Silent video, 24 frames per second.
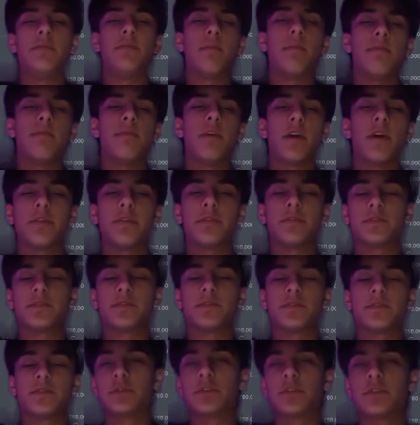with my model. So
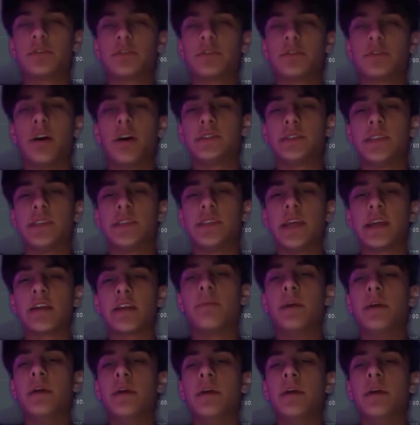those confluences stack up.